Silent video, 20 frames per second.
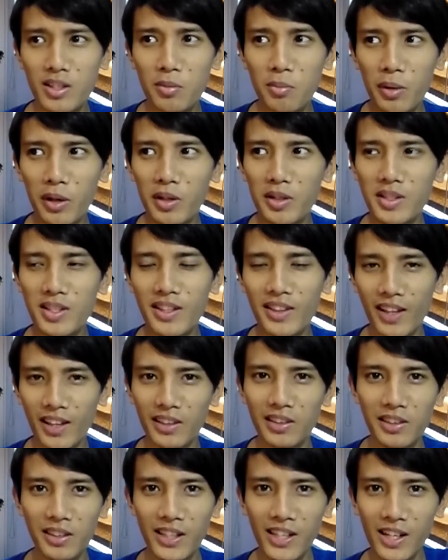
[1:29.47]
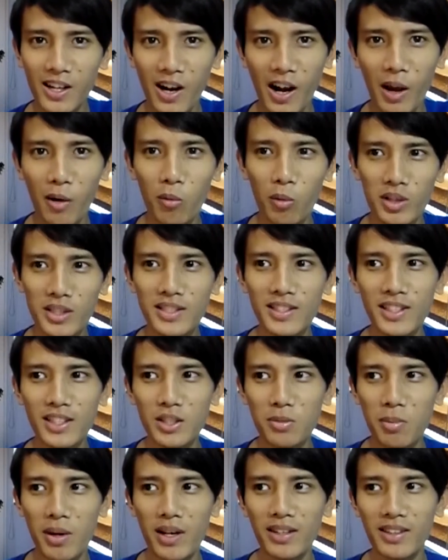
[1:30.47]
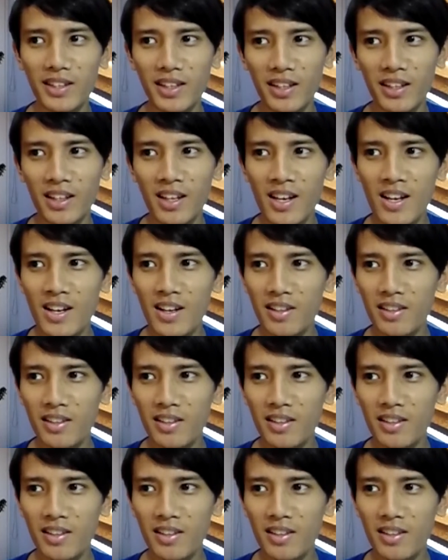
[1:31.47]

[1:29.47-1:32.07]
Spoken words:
just because in that trailer I wasn't expecting